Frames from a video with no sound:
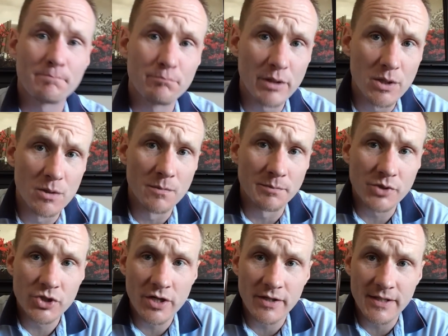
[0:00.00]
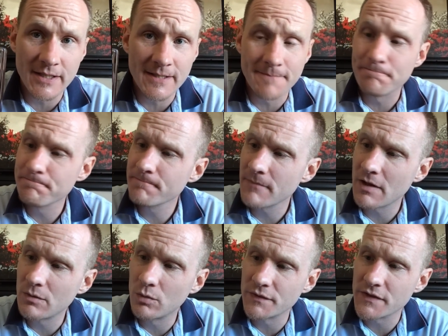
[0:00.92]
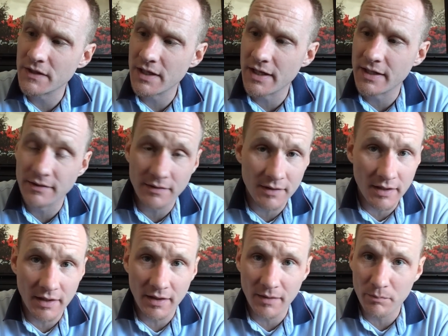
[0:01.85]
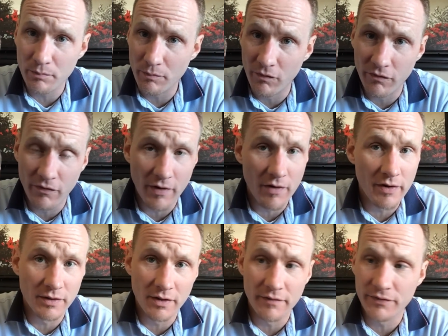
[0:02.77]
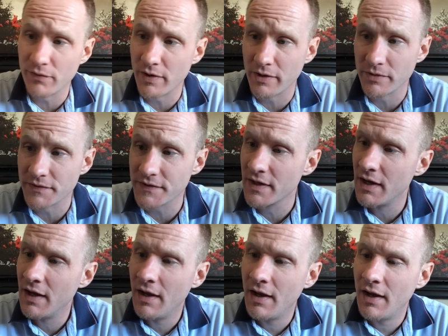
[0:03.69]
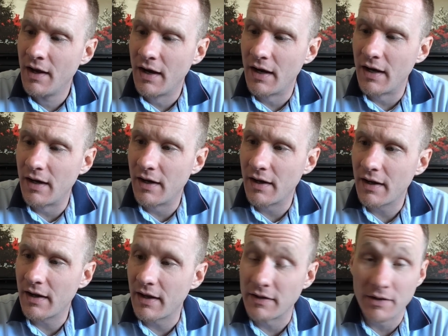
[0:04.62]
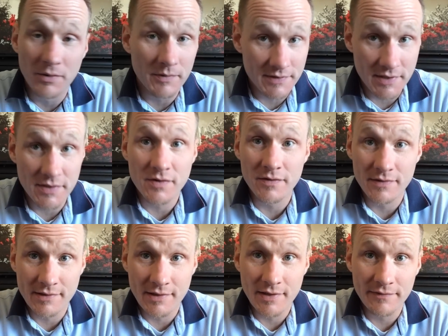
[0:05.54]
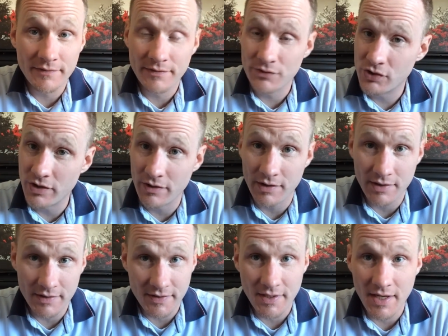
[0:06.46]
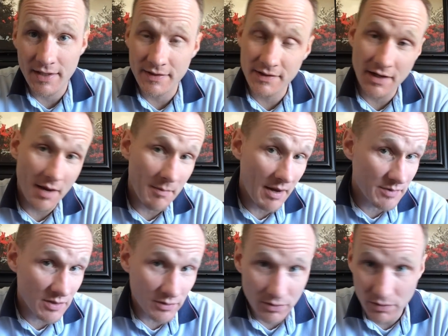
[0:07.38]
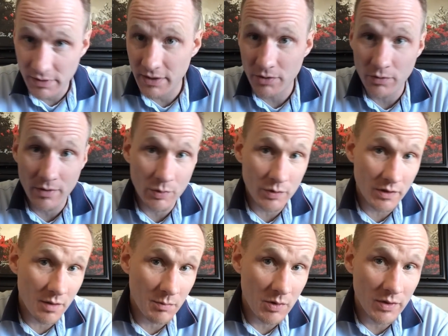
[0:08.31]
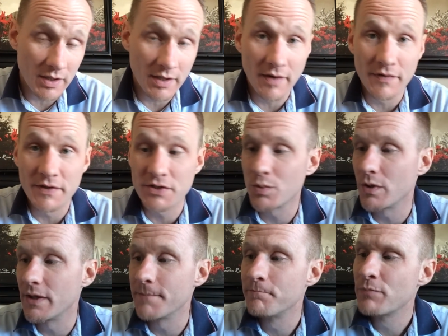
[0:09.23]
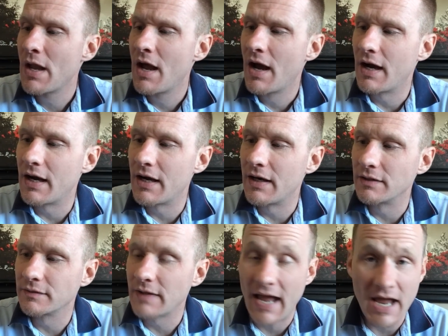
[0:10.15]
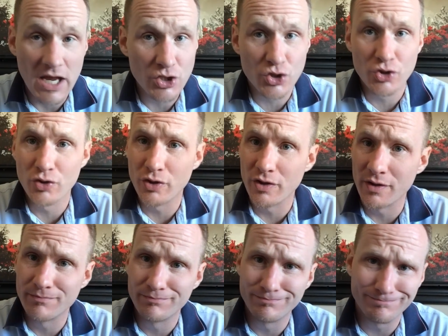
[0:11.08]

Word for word: Boom, Chergui. Once again, uh, very loved fragrance. Uh, and you know, this is good stuff. Chergui is nice. I'm absolutely in agreement with the community on this one. Uh, hay sugar.